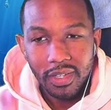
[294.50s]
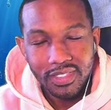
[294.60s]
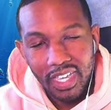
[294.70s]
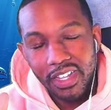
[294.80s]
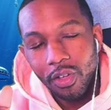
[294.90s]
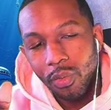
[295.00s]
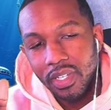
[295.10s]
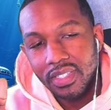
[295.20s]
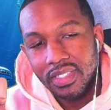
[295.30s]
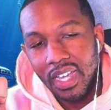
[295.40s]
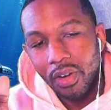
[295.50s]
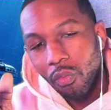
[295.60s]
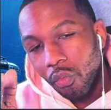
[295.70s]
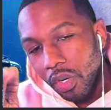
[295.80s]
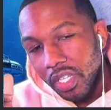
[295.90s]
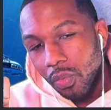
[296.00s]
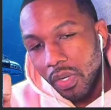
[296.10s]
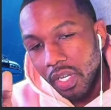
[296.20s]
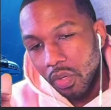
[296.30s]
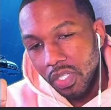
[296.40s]
see. I don't want to. I don't really
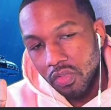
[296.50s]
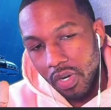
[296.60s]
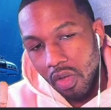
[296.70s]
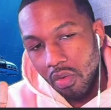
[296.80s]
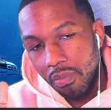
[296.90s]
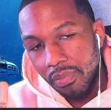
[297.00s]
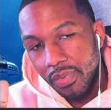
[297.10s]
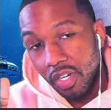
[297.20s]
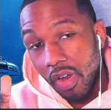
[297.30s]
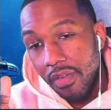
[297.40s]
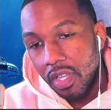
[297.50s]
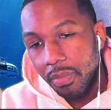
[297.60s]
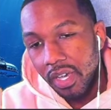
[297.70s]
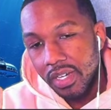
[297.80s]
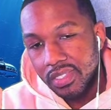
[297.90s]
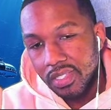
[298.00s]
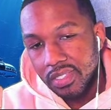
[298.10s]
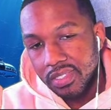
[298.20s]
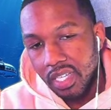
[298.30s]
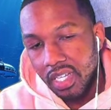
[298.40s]
want to go this route Gravity Bind is in this
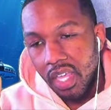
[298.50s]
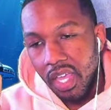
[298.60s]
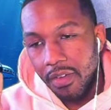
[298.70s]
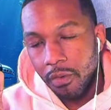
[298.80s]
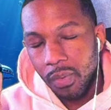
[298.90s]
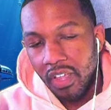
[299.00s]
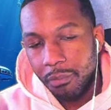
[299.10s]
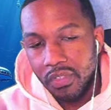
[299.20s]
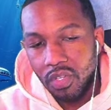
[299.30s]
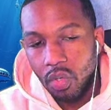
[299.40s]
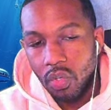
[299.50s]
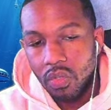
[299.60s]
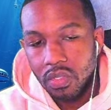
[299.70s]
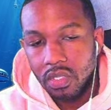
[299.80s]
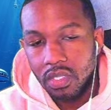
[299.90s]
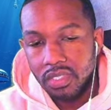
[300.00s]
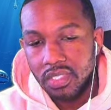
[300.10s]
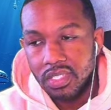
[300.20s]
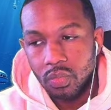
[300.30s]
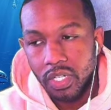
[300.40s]
set, and from what I've been told, this
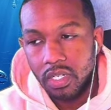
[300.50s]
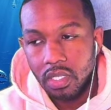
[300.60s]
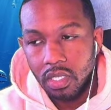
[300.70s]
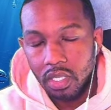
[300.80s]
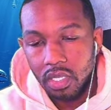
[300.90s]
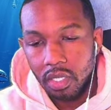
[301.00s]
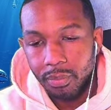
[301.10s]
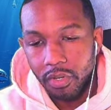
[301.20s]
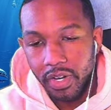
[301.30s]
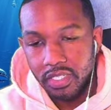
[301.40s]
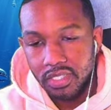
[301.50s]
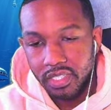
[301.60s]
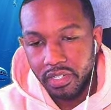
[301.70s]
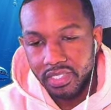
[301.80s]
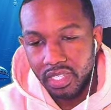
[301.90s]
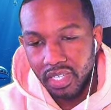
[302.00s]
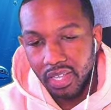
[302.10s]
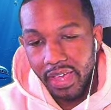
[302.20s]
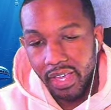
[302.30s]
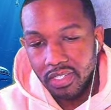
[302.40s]
is where the progression series can get
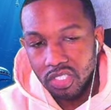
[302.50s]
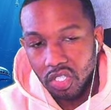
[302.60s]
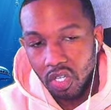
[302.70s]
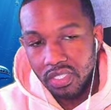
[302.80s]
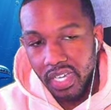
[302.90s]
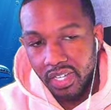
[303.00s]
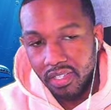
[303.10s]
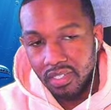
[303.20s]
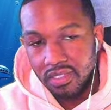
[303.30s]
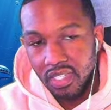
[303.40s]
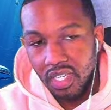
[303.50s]
like stall tactics.